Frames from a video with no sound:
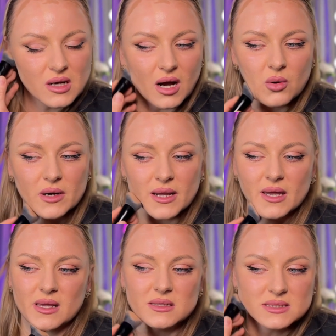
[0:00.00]
our
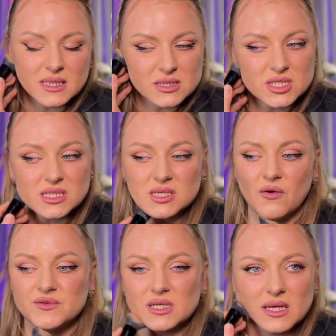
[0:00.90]
angles and
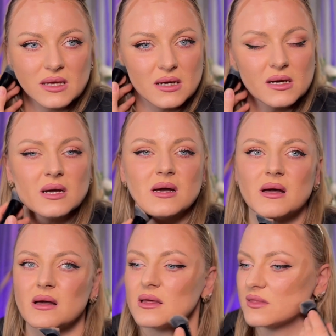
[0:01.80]
softening
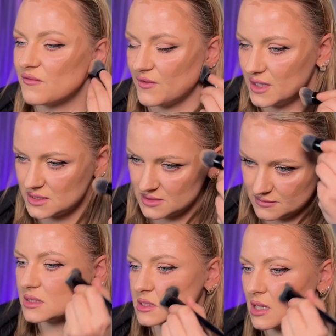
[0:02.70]
the face.
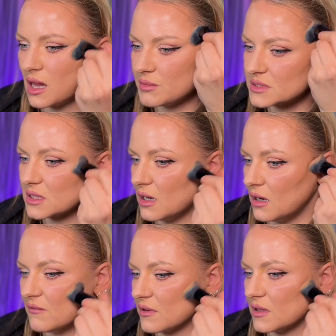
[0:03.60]
This helps
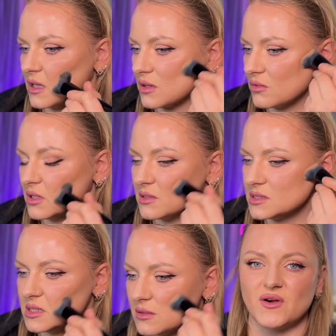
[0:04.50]
cover the
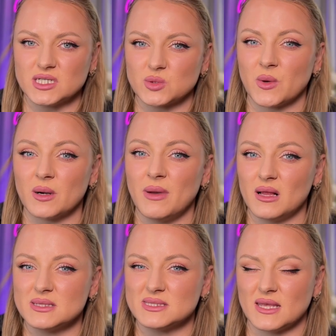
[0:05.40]
angularity. First, we're
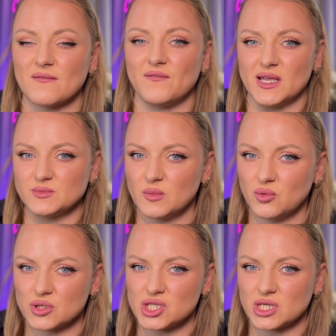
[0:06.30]
balancing face
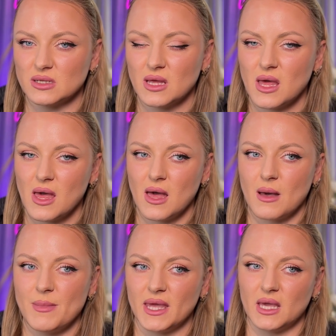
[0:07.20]
proportion,
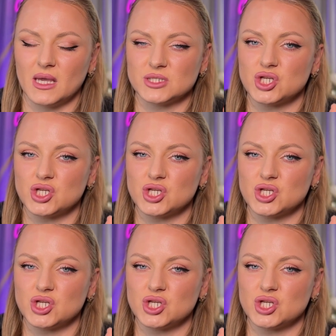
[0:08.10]
making it